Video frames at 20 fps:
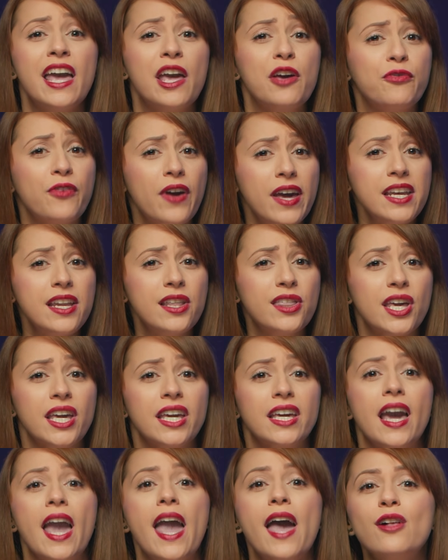If
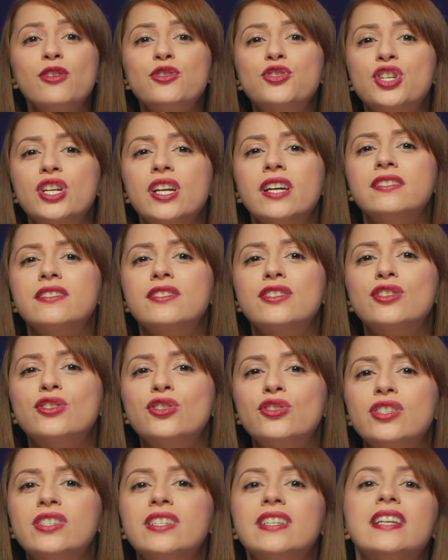anything, LG
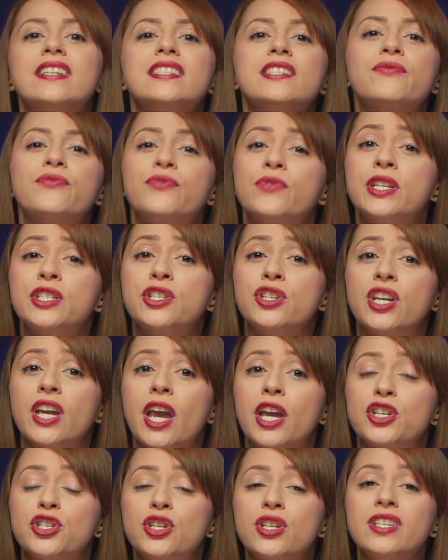understood
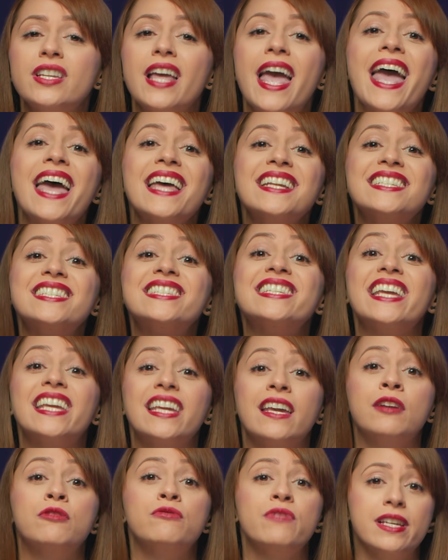differentiation and
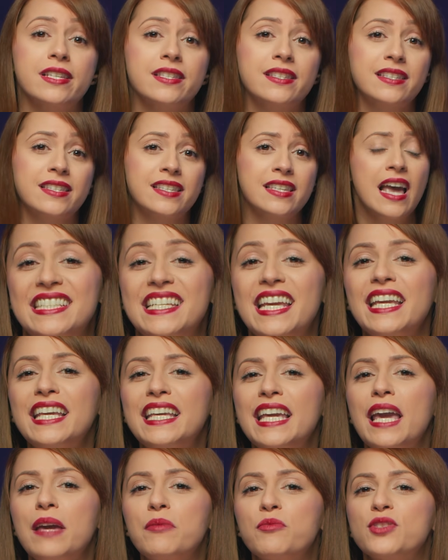taking risks. They
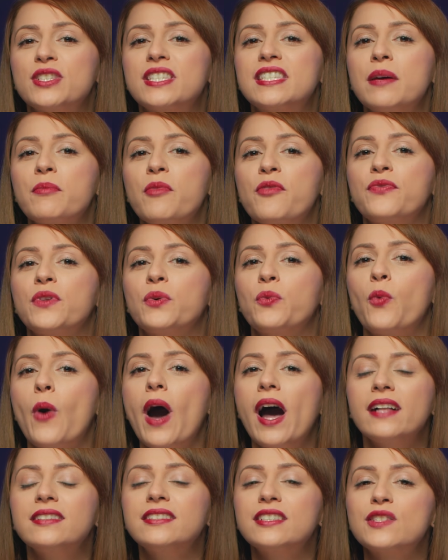came with some of the
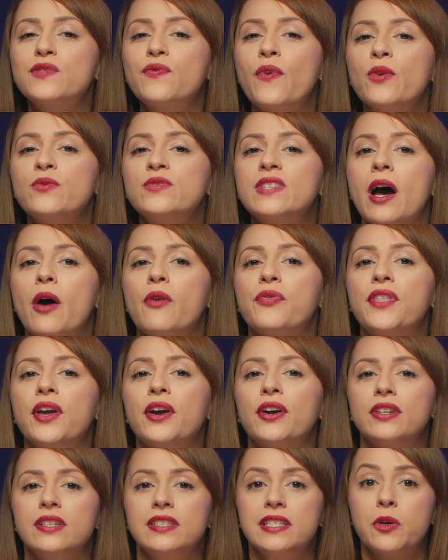wildest phones out
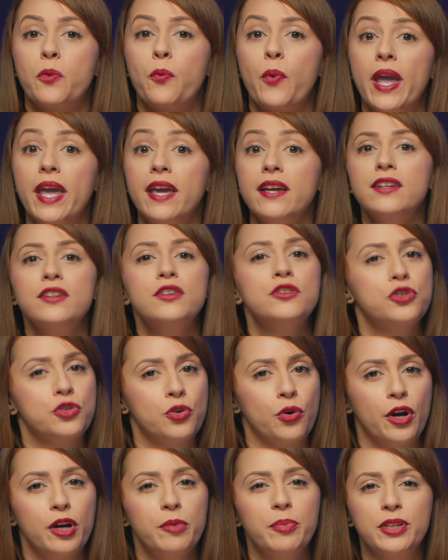there. The Wing,
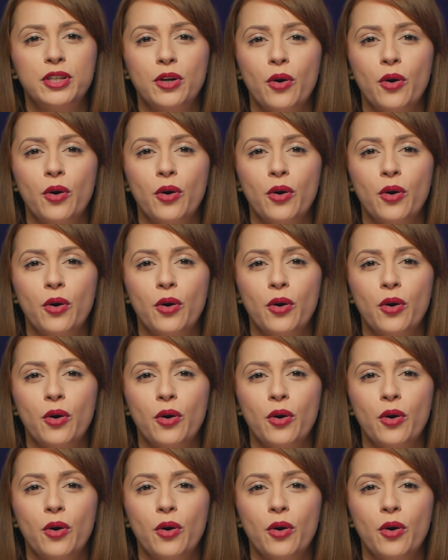sure, but